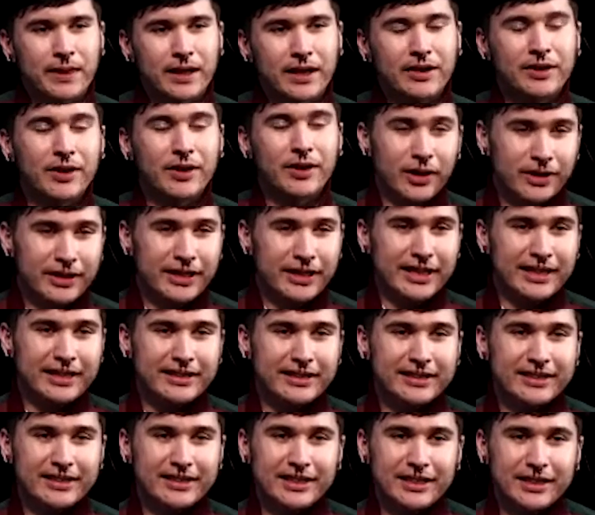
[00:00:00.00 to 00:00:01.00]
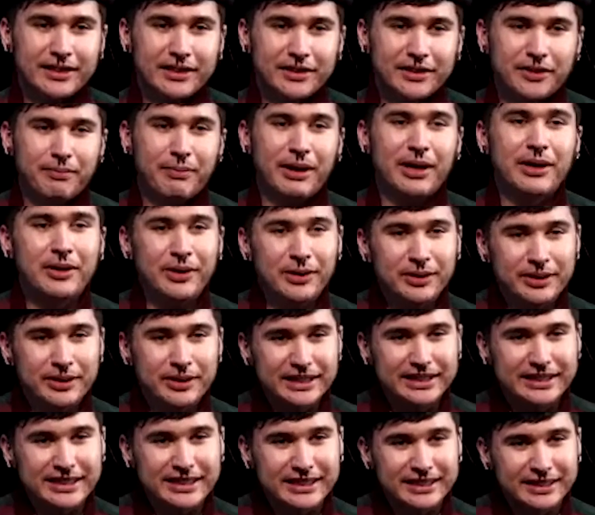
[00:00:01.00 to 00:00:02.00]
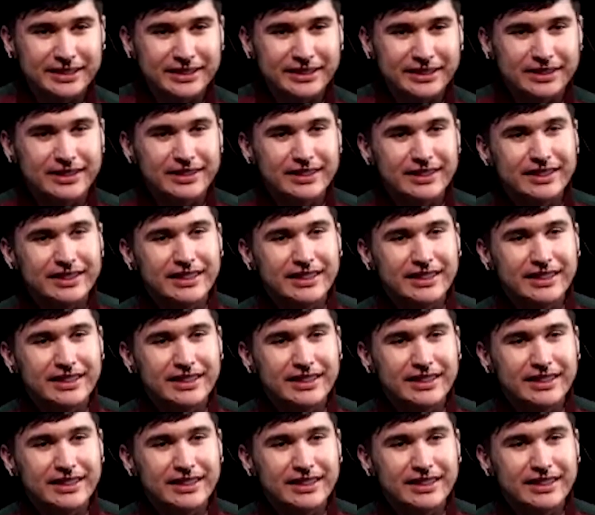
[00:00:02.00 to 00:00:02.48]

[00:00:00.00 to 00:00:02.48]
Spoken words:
Courtney, my oldest sister,